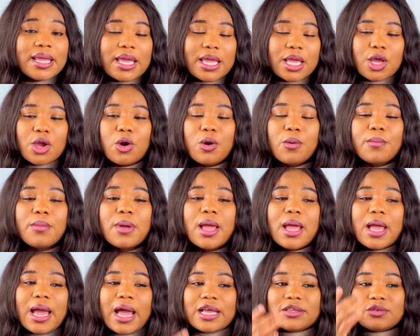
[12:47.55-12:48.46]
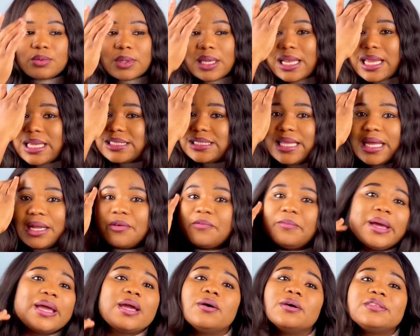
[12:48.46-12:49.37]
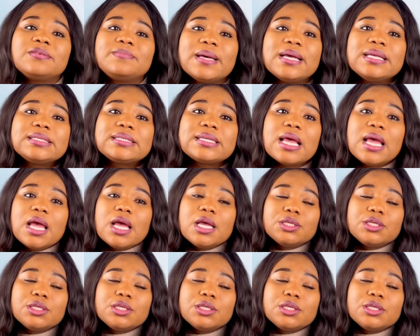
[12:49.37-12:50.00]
income as well as that of my husband's.